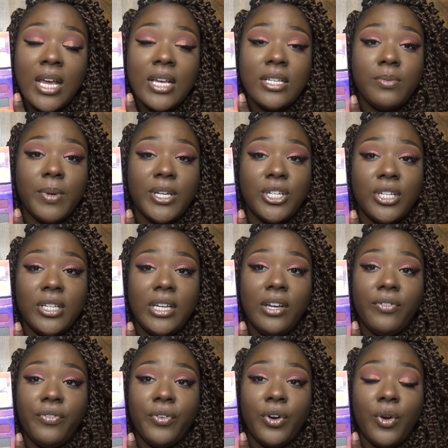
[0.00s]
especially
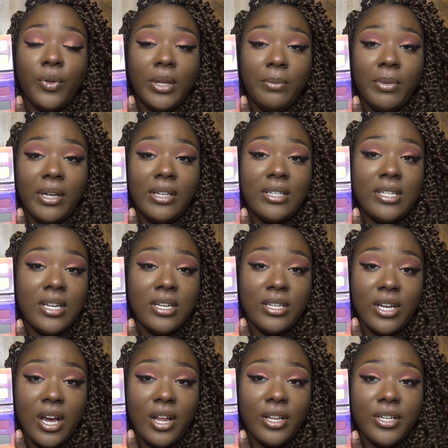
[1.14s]
for only being
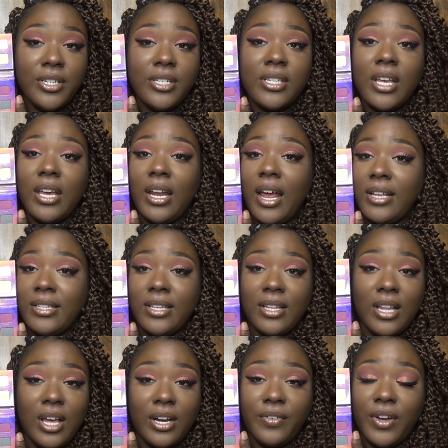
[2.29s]
$10. It has a
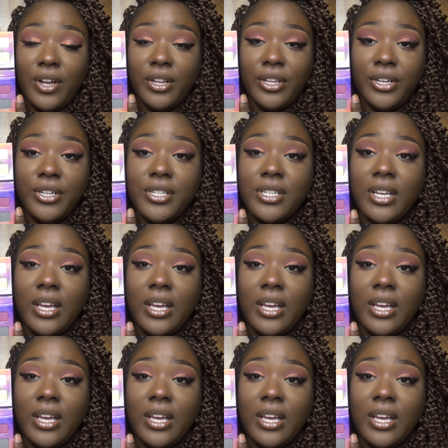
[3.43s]
lot of colors.